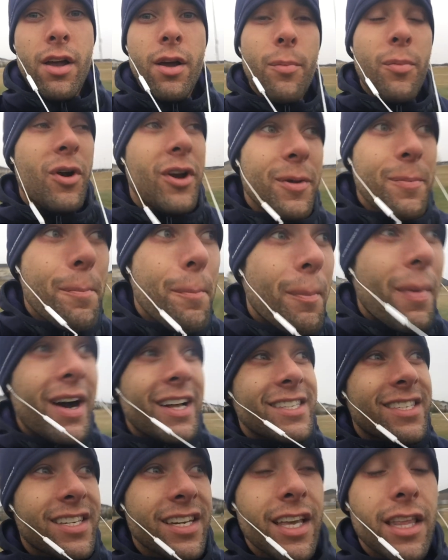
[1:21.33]
putting
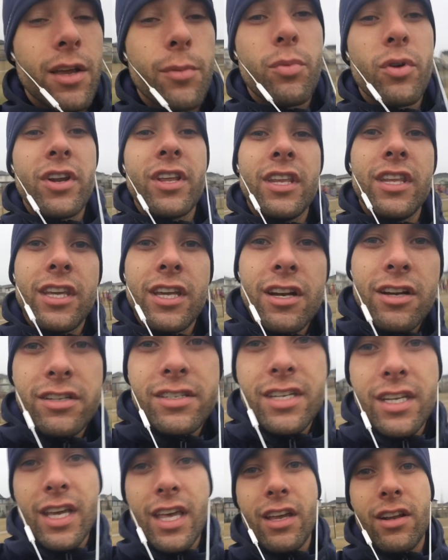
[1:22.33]
months together, putting years
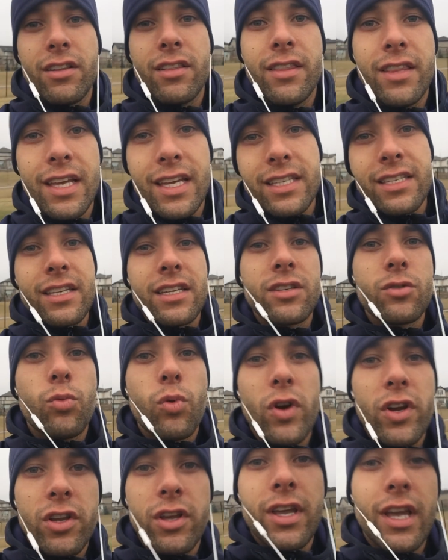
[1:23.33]
together, this is
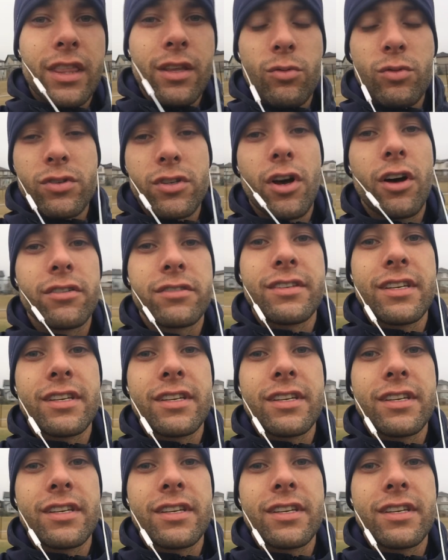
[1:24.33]
where you get the results.